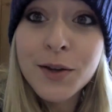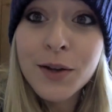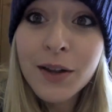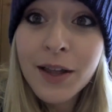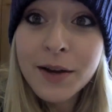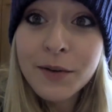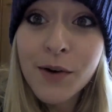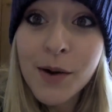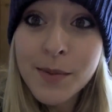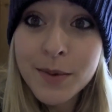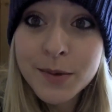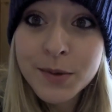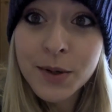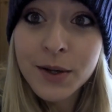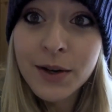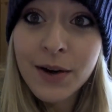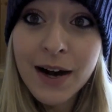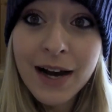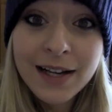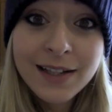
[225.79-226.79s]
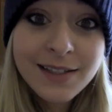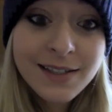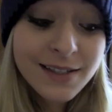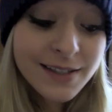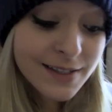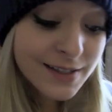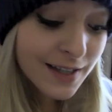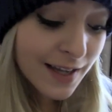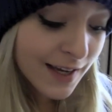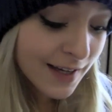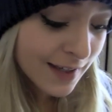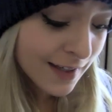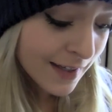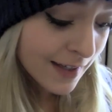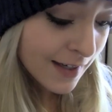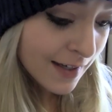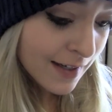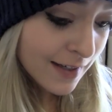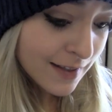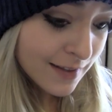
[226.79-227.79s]
You like rub it between your hands, and it's like
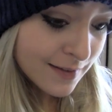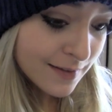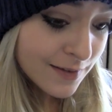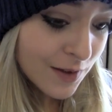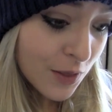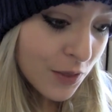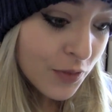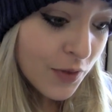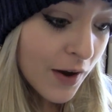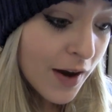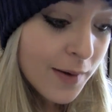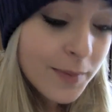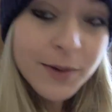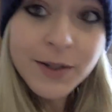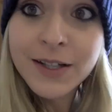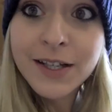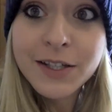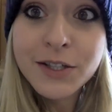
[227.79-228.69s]
thermal.